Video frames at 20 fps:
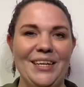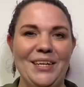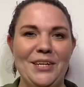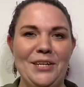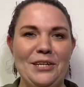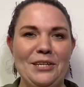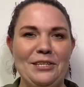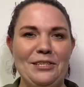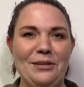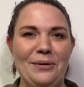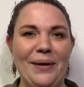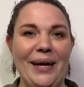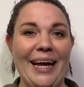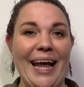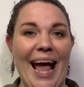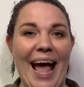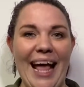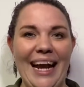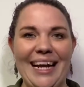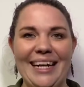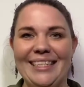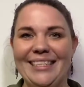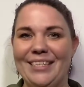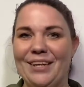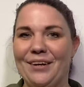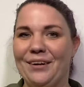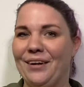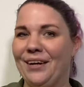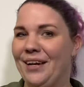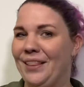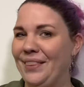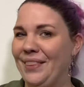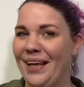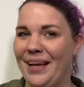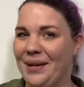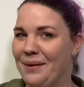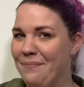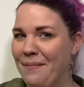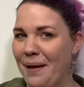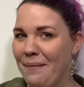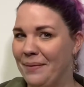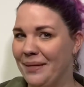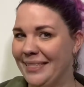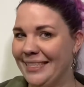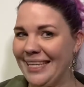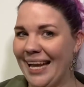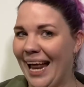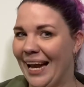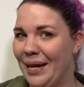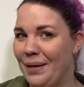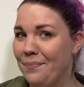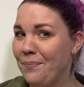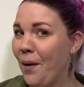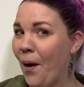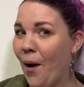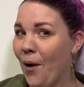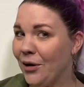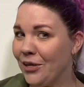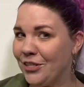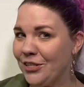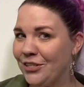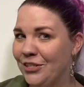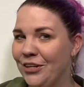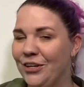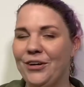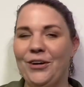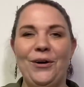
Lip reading: So again, you're going to think maybe slightly posh